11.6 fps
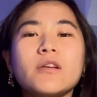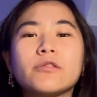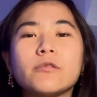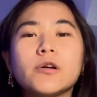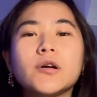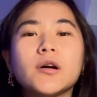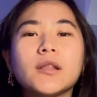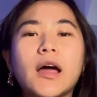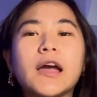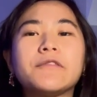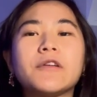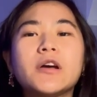Through her
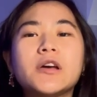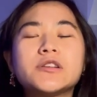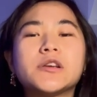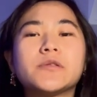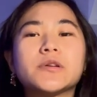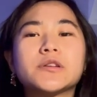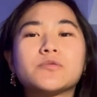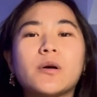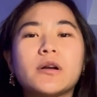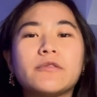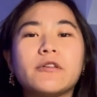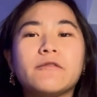life, she was
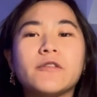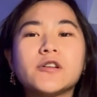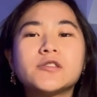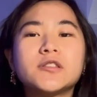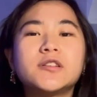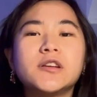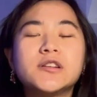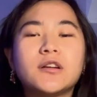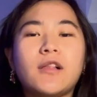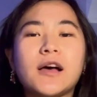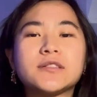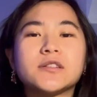one of the first to teach
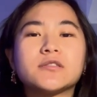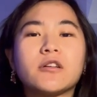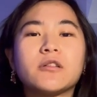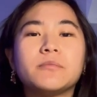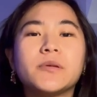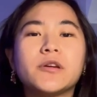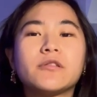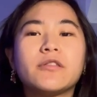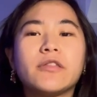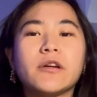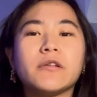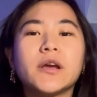classes on computer
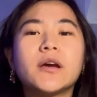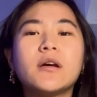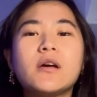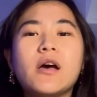theory,